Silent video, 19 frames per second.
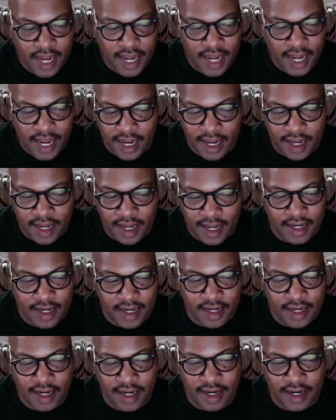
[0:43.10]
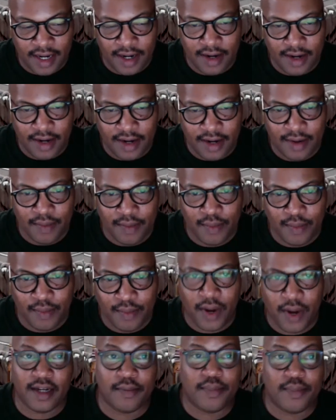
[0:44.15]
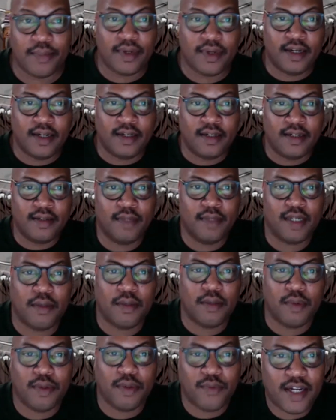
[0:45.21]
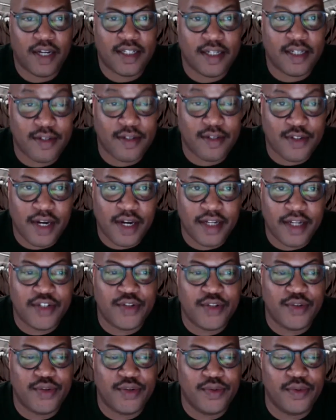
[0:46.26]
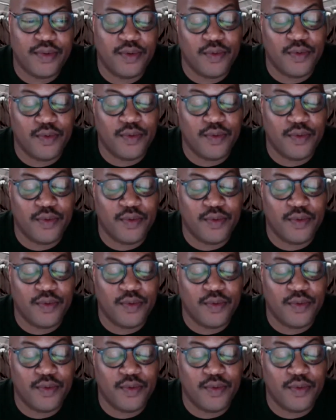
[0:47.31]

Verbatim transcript: And um, wrapping up um, a couple of projects are trying to.